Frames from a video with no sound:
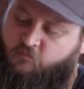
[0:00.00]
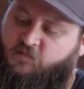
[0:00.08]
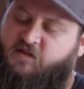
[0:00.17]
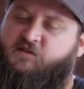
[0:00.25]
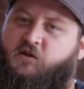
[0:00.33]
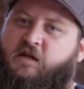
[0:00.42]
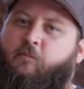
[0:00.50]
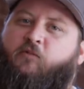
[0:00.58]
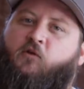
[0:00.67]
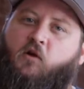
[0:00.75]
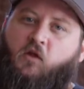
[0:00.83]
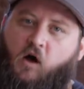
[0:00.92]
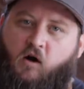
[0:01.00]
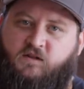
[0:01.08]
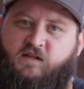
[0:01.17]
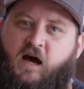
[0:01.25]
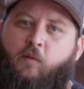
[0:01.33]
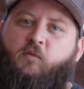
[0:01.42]
These will keep for a long
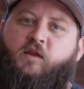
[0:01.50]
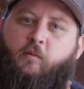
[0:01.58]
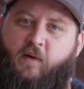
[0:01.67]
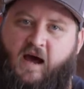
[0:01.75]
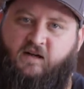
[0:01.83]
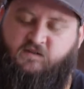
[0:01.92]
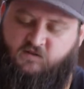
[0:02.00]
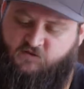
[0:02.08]
time when they're packed in